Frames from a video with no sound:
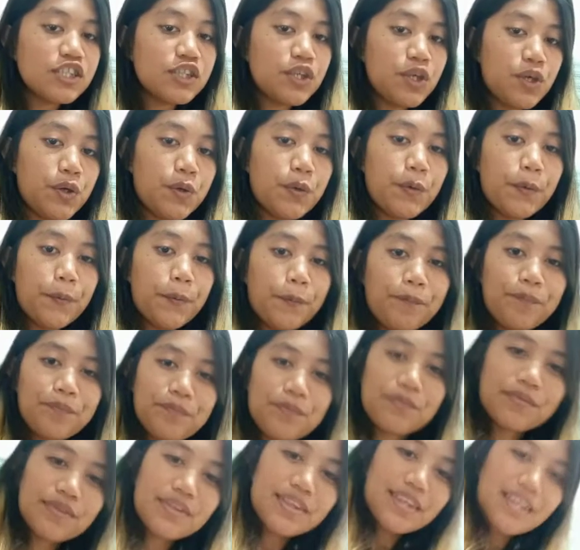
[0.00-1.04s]
to you.
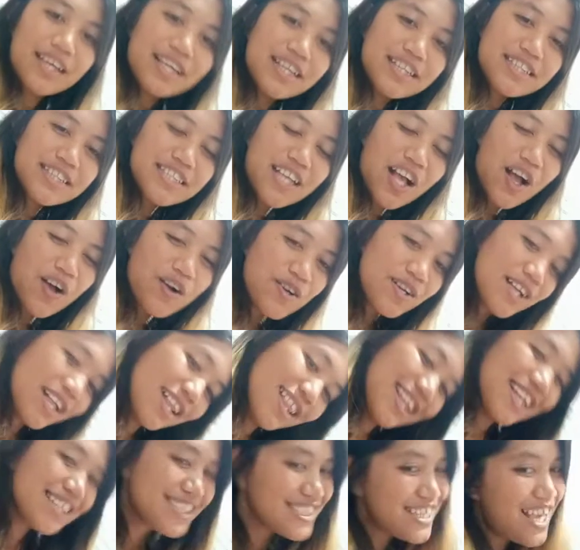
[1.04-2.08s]
So
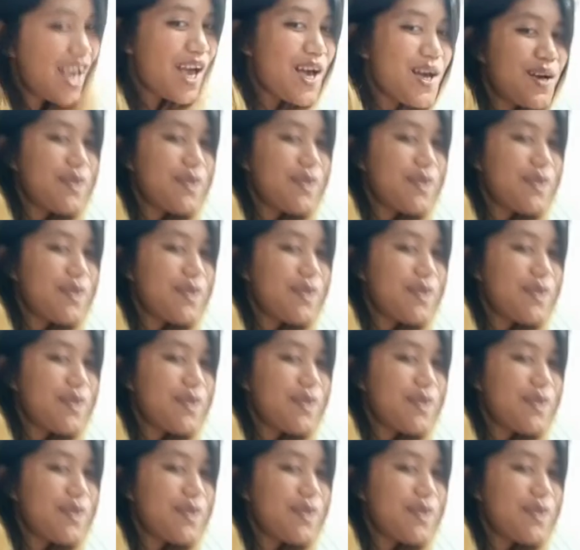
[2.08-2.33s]
let's go.